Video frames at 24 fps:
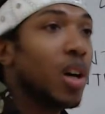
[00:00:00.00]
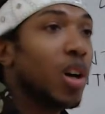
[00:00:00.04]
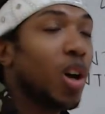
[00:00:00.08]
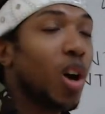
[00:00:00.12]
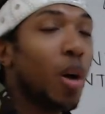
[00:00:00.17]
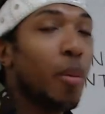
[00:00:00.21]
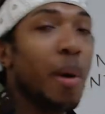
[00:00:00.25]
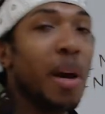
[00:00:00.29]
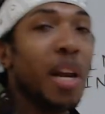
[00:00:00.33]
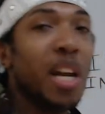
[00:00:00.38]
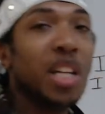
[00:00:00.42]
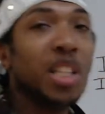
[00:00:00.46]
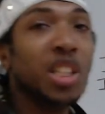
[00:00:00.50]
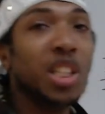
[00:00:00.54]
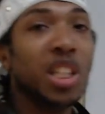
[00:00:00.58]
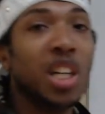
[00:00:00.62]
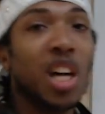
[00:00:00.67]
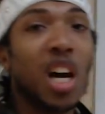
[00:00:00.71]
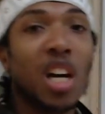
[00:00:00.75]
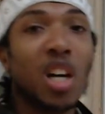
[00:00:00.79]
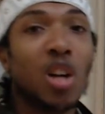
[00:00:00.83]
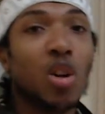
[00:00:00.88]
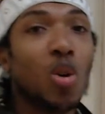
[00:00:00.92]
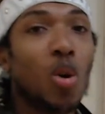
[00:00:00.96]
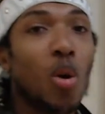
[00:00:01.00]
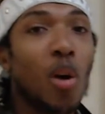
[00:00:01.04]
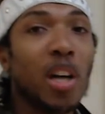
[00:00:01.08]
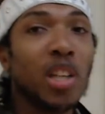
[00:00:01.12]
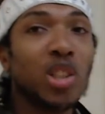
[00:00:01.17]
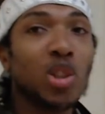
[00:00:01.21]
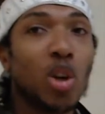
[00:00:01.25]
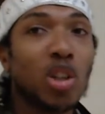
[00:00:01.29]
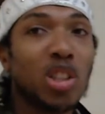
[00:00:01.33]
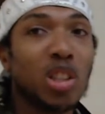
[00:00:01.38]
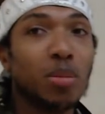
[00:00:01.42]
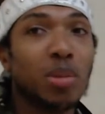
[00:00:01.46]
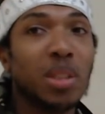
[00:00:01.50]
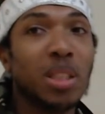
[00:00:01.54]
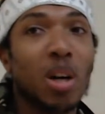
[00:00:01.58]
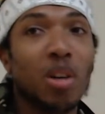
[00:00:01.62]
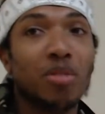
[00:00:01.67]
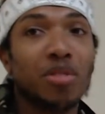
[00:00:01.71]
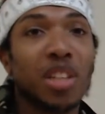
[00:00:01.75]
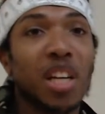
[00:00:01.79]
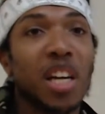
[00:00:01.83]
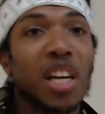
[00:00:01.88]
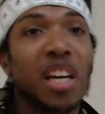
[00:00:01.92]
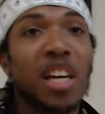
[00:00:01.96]
Commander in YAHANNA don't exalt
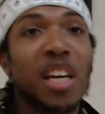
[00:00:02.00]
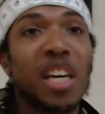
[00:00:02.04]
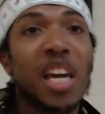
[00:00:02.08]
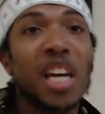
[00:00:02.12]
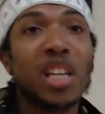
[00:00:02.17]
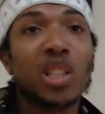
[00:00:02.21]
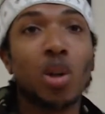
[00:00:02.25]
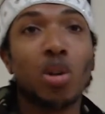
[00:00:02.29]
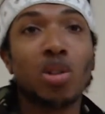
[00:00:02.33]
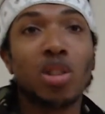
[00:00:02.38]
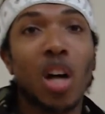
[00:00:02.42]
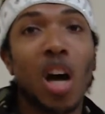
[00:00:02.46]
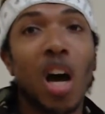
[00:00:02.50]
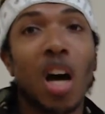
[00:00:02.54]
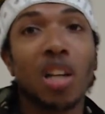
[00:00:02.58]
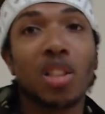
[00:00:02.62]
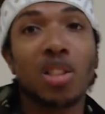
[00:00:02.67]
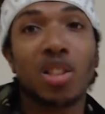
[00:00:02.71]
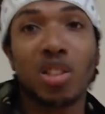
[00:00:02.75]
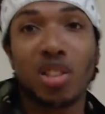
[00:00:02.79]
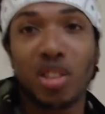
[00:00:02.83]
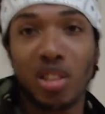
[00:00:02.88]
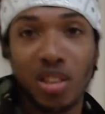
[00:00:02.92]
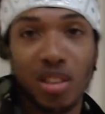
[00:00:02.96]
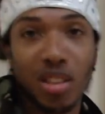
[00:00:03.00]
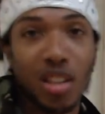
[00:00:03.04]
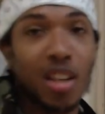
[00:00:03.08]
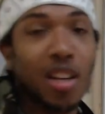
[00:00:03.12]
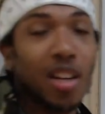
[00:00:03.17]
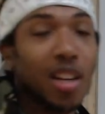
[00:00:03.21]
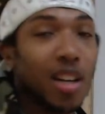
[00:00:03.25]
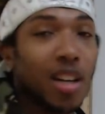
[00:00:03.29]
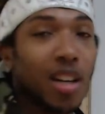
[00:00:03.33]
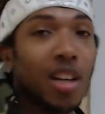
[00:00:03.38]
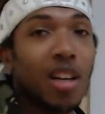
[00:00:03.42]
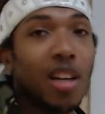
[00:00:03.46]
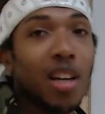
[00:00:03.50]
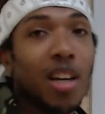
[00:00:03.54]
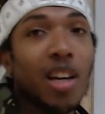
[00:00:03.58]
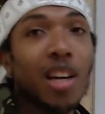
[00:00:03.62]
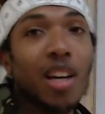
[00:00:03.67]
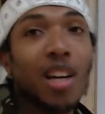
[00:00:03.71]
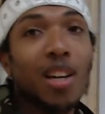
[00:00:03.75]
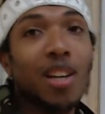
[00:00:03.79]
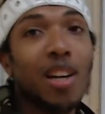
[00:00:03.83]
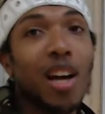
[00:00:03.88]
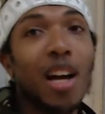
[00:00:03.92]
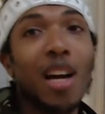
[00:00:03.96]
himself. He exalts us. Yeah,
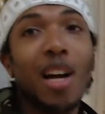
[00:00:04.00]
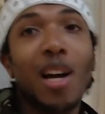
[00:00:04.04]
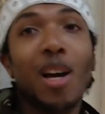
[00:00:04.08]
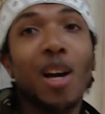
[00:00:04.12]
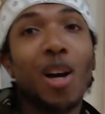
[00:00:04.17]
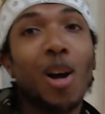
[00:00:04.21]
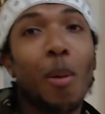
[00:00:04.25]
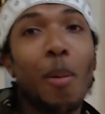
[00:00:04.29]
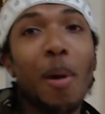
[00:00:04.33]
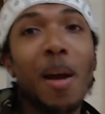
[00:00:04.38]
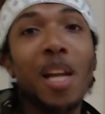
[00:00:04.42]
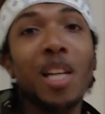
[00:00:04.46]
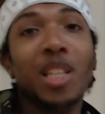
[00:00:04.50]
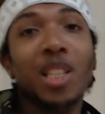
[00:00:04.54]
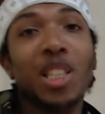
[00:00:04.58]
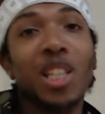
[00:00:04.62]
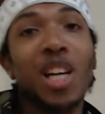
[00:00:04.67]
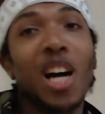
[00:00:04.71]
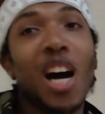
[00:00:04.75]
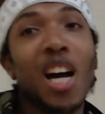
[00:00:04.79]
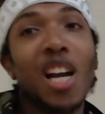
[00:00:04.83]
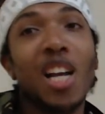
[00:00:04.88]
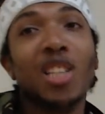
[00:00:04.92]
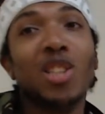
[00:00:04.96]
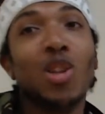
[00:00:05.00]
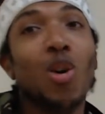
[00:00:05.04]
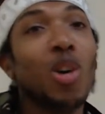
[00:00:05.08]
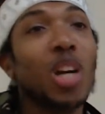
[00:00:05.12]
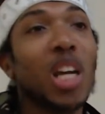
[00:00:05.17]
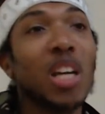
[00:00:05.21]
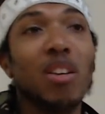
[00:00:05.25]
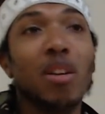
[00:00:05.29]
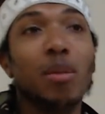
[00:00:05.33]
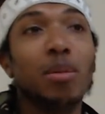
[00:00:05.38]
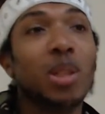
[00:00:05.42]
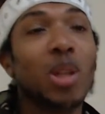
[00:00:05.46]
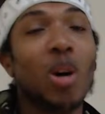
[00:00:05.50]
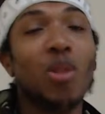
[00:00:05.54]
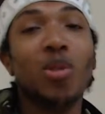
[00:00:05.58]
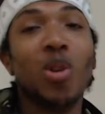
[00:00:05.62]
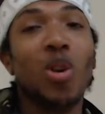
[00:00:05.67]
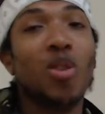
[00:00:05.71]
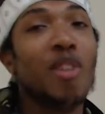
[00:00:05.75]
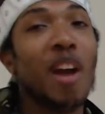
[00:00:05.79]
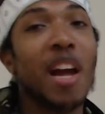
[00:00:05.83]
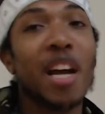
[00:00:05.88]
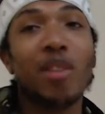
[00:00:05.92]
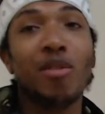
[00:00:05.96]
right. Right? Commander in YAHANNA don't give himself
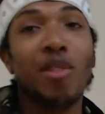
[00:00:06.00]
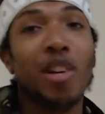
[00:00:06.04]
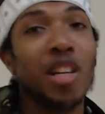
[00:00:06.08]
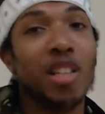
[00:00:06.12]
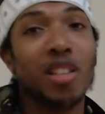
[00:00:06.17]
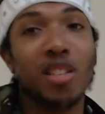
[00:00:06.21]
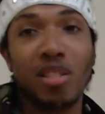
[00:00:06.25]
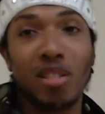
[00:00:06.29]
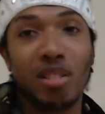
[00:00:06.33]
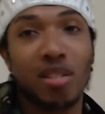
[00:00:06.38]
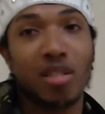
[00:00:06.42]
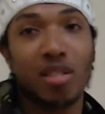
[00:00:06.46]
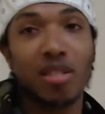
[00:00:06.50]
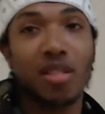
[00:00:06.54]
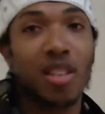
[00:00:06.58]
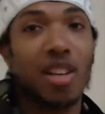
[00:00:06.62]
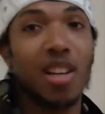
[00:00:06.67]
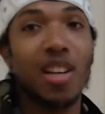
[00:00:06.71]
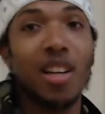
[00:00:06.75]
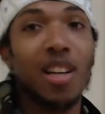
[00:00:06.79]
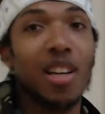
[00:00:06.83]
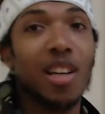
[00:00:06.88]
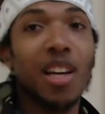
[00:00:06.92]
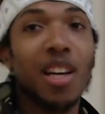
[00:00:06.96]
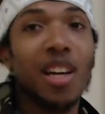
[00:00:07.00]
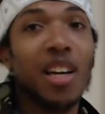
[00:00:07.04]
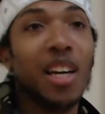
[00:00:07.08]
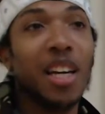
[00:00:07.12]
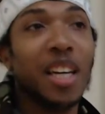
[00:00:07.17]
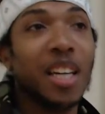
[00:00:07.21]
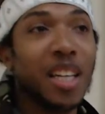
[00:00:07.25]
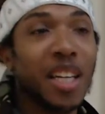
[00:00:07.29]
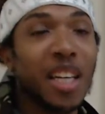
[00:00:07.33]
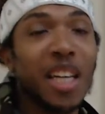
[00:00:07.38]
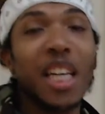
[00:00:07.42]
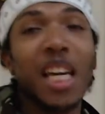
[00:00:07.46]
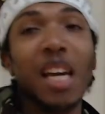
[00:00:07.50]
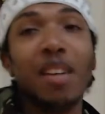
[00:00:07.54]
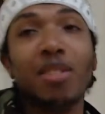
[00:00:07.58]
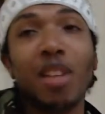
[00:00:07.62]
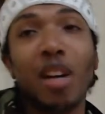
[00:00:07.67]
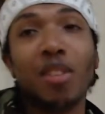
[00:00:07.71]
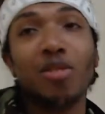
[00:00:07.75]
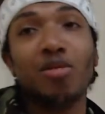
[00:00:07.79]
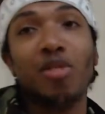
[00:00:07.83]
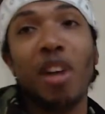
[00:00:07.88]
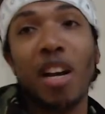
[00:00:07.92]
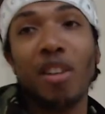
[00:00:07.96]
no rank raise. Right. He gives
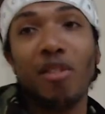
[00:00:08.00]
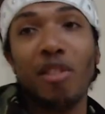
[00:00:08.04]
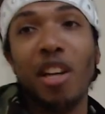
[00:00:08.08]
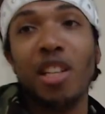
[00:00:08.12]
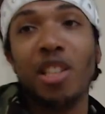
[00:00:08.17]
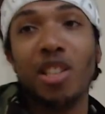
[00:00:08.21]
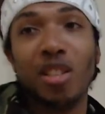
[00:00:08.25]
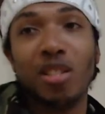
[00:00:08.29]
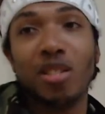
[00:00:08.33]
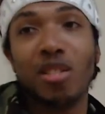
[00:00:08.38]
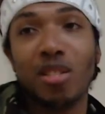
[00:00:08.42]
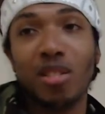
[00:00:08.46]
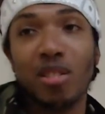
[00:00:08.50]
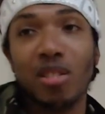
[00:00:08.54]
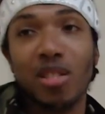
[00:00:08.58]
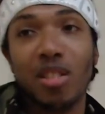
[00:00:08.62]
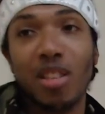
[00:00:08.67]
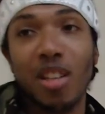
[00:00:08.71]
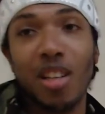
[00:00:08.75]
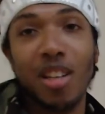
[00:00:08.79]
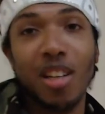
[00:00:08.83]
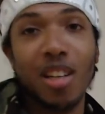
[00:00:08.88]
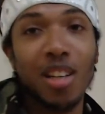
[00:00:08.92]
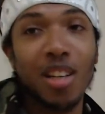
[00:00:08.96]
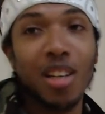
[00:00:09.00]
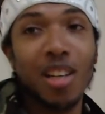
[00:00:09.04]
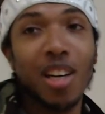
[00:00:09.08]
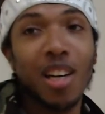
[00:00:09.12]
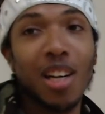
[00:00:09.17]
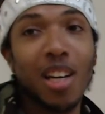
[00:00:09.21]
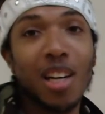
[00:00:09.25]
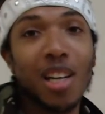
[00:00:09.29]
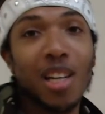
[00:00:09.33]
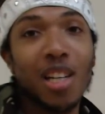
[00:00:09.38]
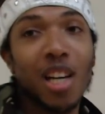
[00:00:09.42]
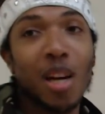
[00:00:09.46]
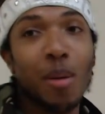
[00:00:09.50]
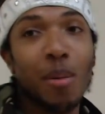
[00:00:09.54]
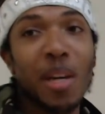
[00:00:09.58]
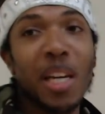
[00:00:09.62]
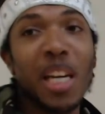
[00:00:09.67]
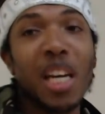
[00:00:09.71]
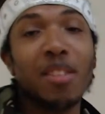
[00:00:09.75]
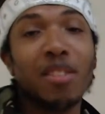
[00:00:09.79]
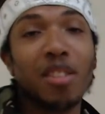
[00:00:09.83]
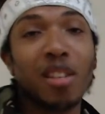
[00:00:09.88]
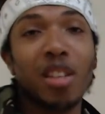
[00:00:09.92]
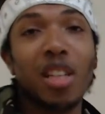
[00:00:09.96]
us rank raises. Right. He
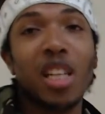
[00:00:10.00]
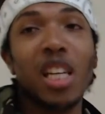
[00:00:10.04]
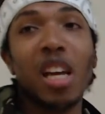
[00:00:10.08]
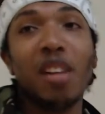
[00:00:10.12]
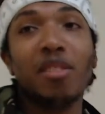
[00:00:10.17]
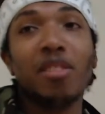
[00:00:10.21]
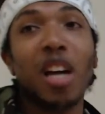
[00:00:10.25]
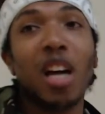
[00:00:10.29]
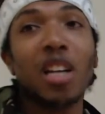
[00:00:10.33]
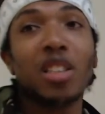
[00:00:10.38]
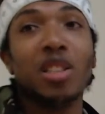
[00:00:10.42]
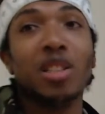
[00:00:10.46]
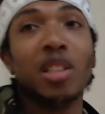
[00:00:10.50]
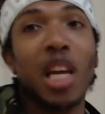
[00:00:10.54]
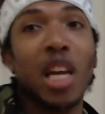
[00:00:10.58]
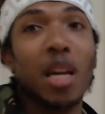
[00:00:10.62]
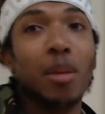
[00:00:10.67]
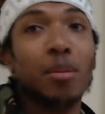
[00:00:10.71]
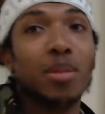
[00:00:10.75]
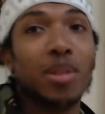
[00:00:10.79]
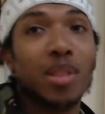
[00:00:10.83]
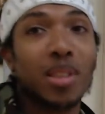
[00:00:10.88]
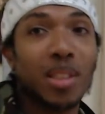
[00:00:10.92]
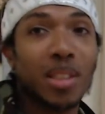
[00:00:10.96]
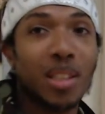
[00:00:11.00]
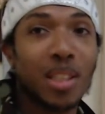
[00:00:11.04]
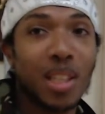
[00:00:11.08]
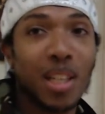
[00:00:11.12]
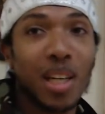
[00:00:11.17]
gives us names.